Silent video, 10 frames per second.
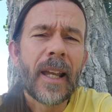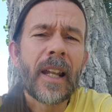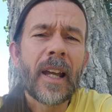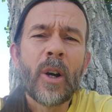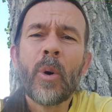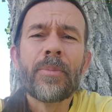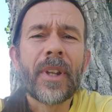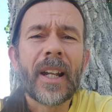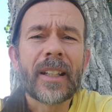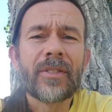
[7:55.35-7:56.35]
and I hope
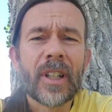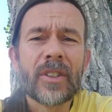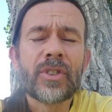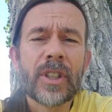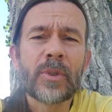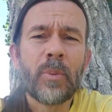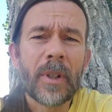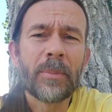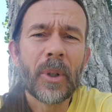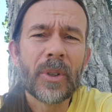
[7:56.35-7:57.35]
that I can touch just
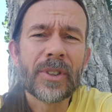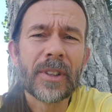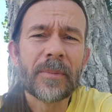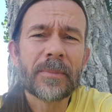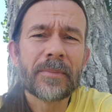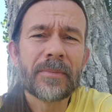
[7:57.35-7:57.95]
one person.